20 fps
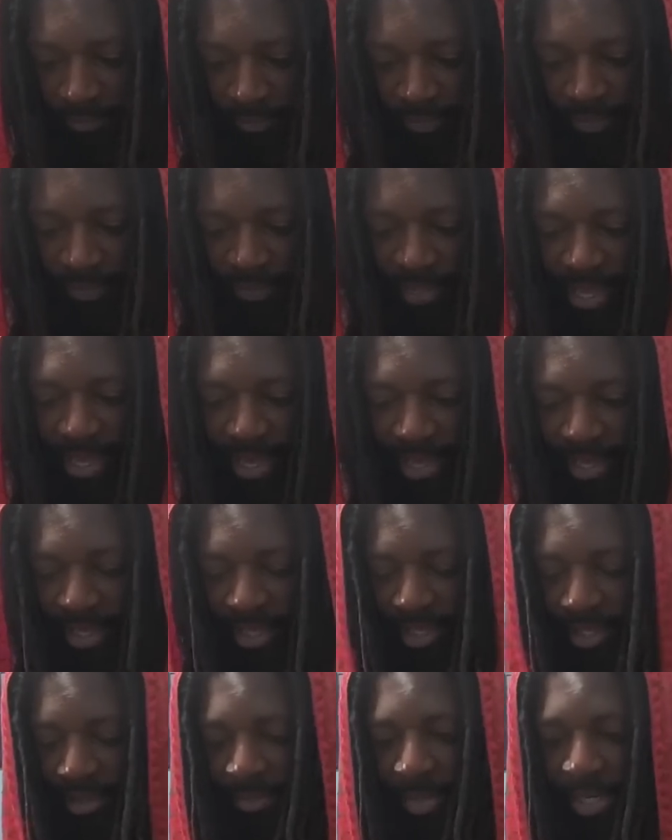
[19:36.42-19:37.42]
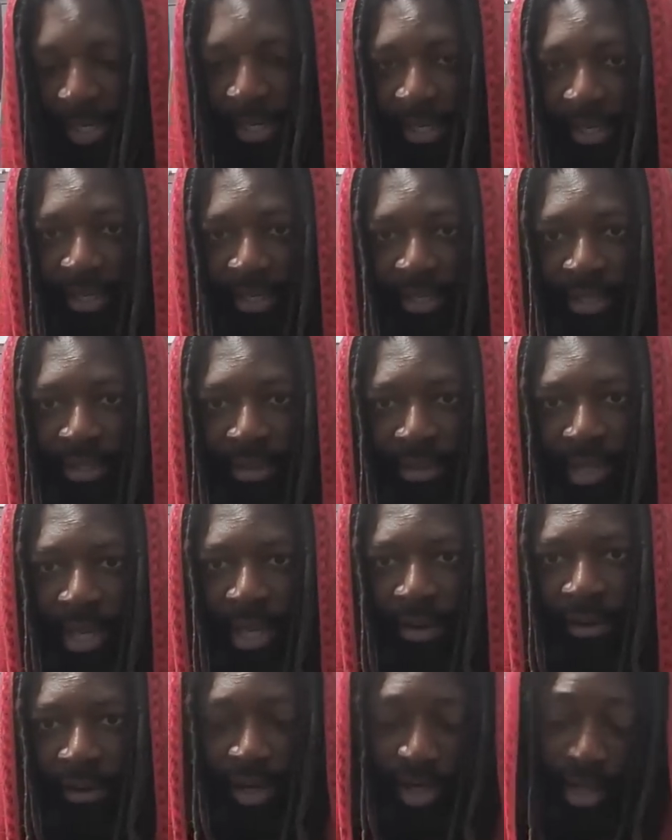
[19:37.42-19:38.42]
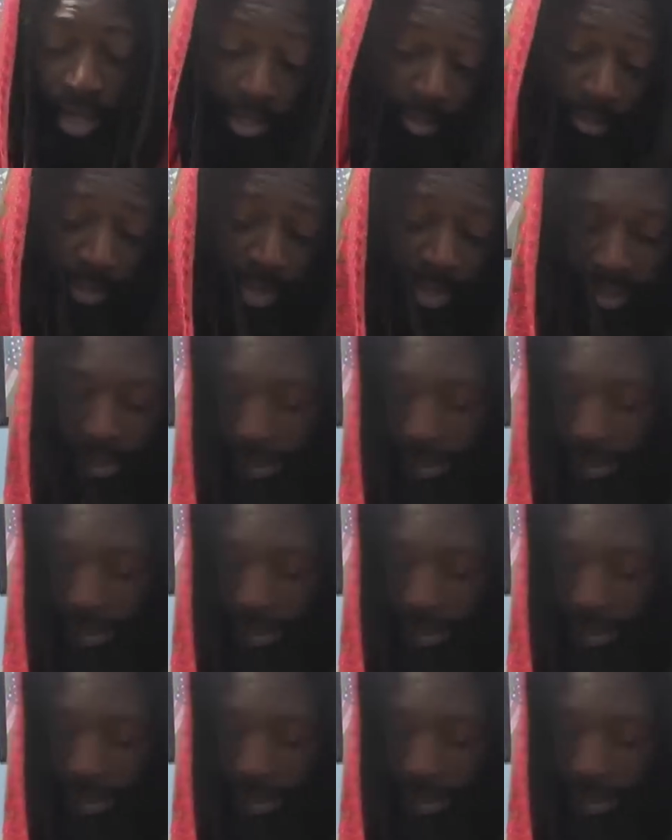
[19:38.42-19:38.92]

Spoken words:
that is my concealed carry guns right